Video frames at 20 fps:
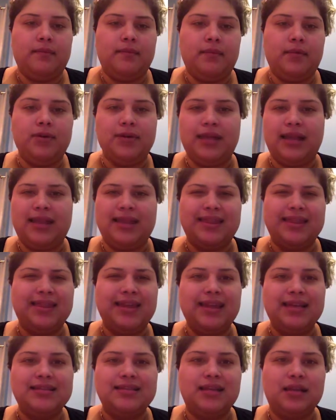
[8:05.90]
um,
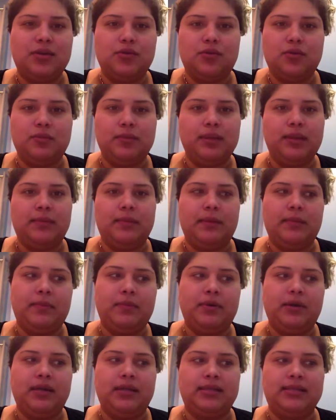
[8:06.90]
or like things that
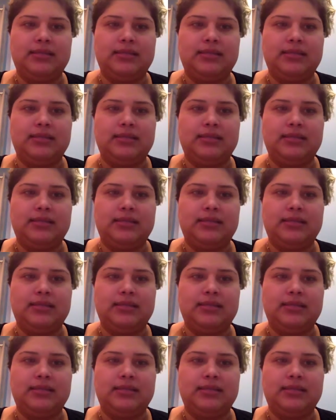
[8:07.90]
normally